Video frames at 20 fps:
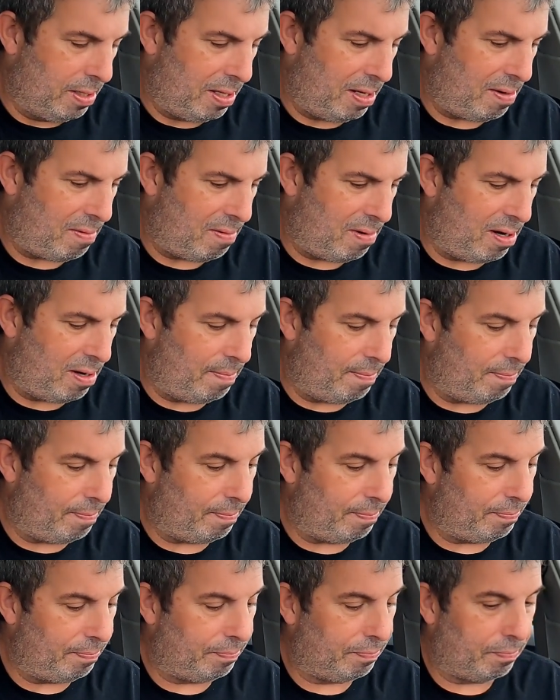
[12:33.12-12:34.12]
That we right.
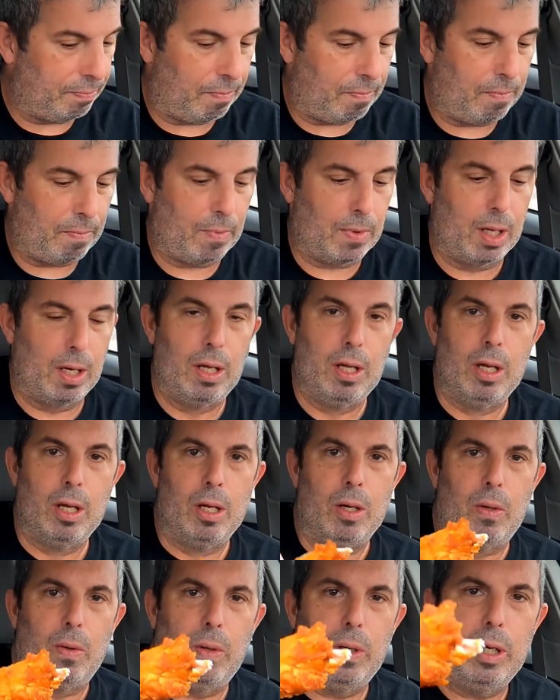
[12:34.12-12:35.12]

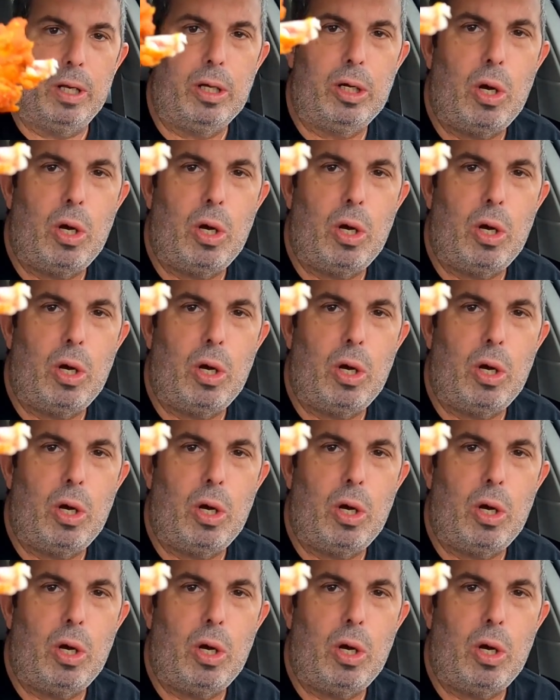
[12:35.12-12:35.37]
We're gonna